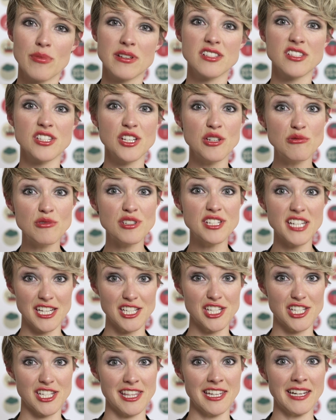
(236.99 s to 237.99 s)
but soon
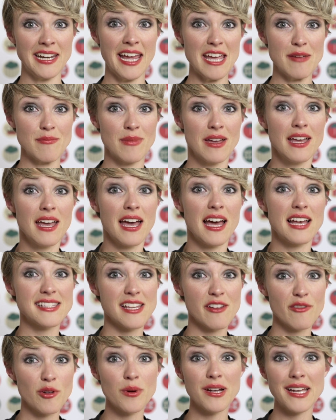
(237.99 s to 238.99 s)
ditched the name
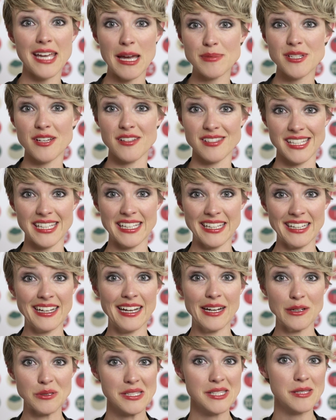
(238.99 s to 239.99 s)
as everyone kept asking her
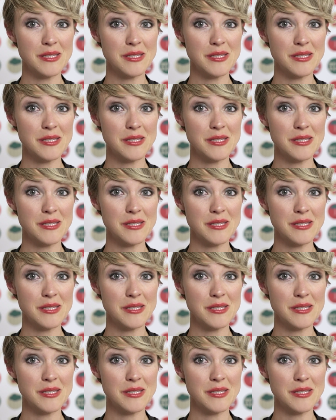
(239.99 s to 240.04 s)
how to